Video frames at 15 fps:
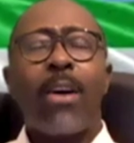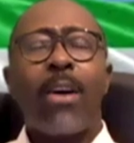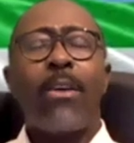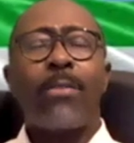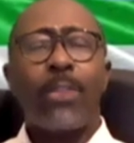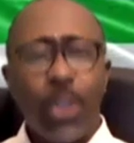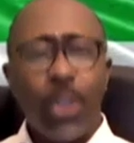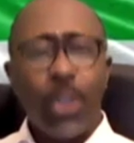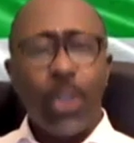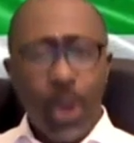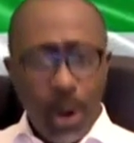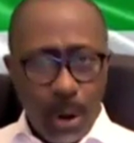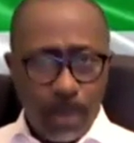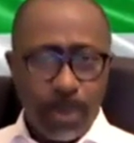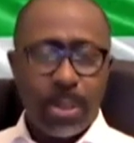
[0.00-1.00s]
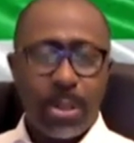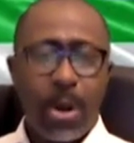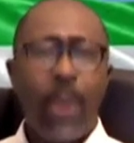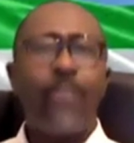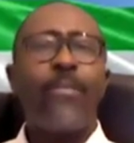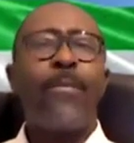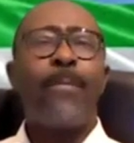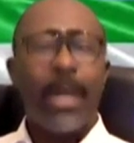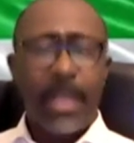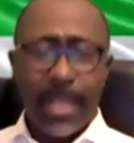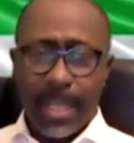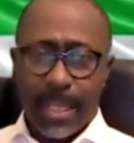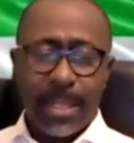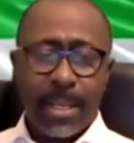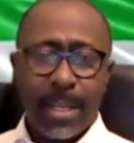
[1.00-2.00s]
of jobs, of money,
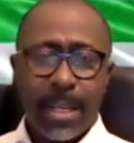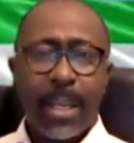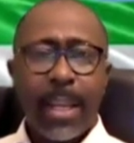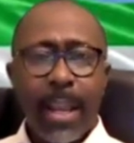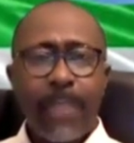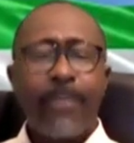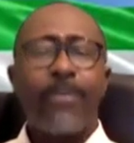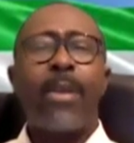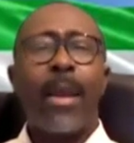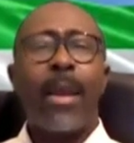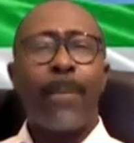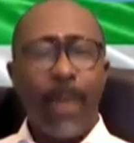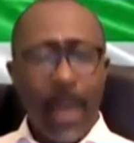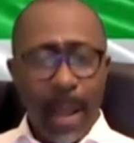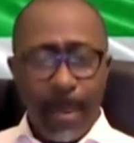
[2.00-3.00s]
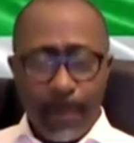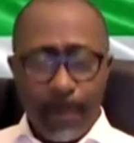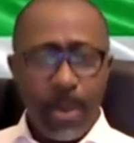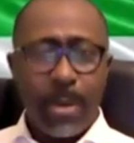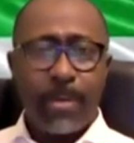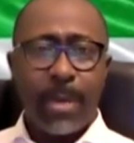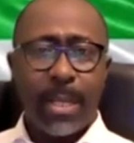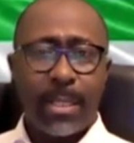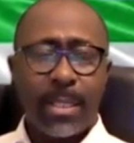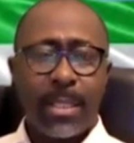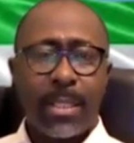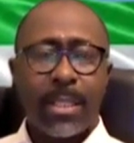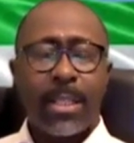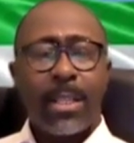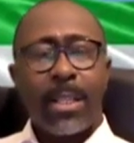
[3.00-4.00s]
gainful employment.
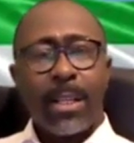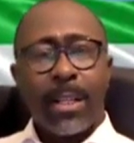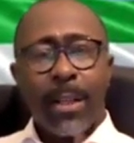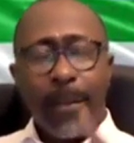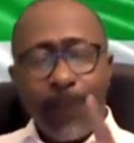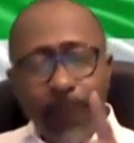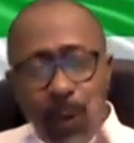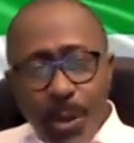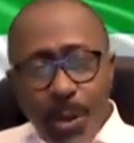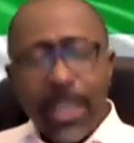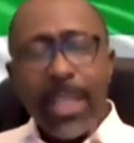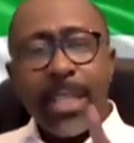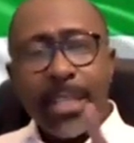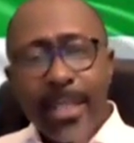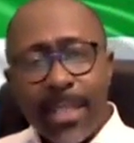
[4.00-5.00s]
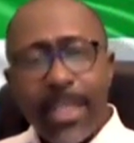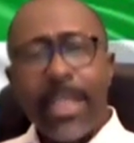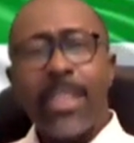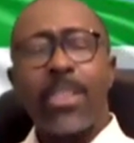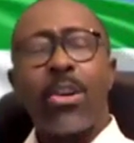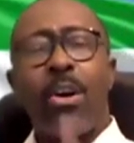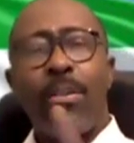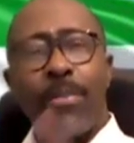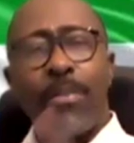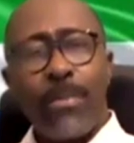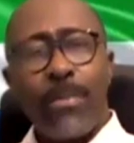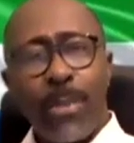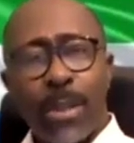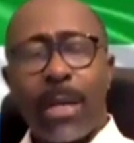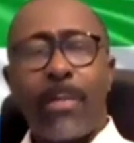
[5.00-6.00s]
The first instinct of
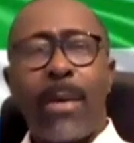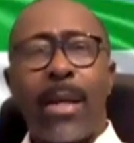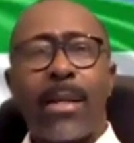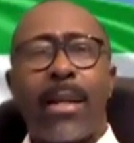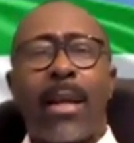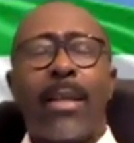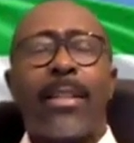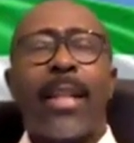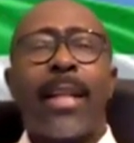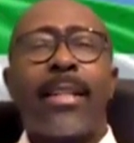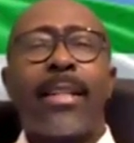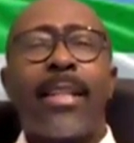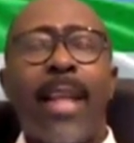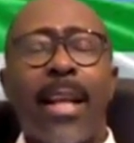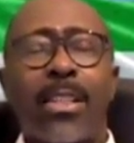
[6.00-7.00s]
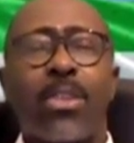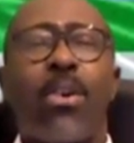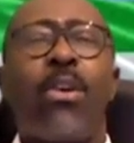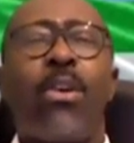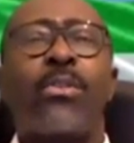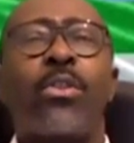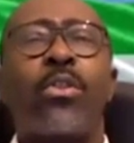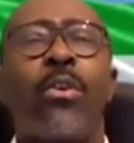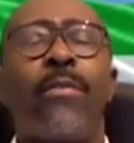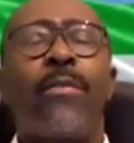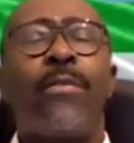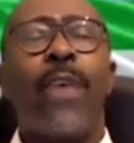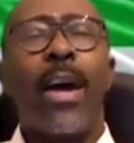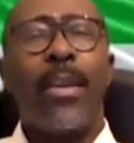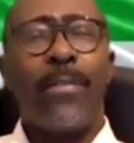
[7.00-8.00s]
mortal man, not that of
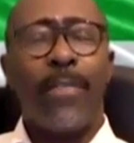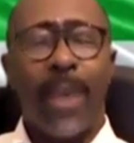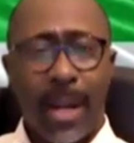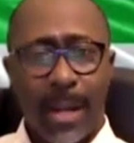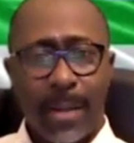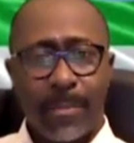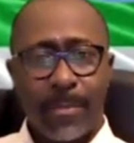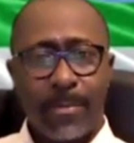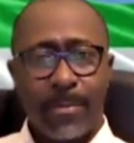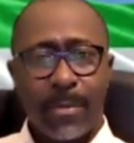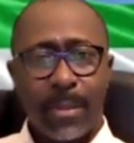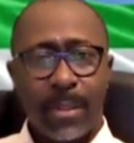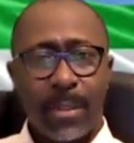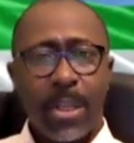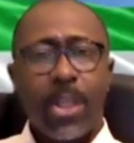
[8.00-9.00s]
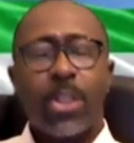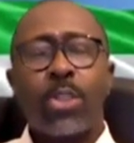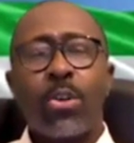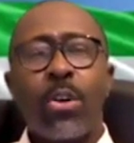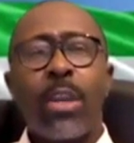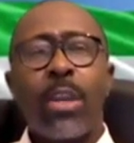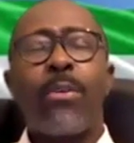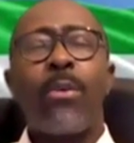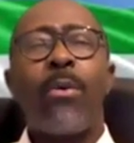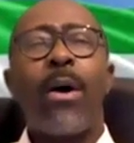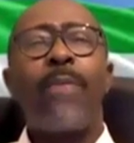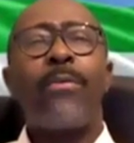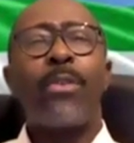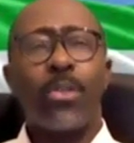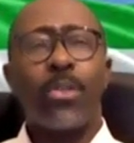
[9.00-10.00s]
survival. So if you want
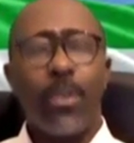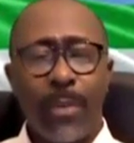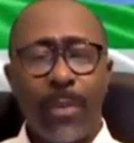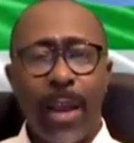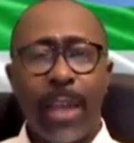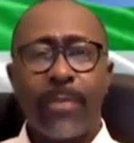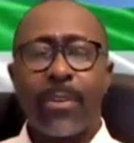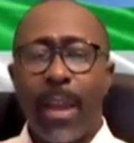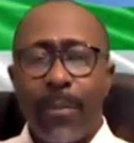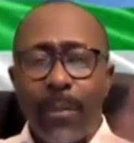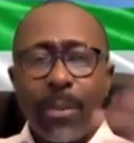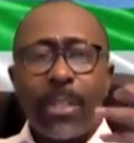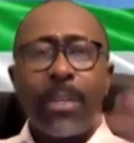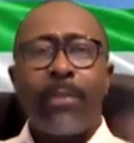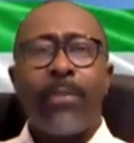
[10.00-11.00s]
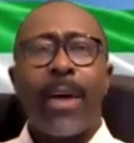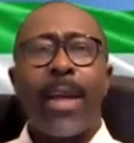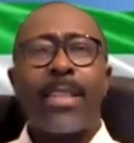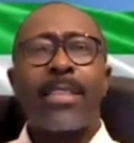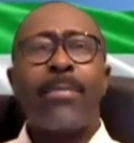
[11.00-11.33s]
to survive, you get for devise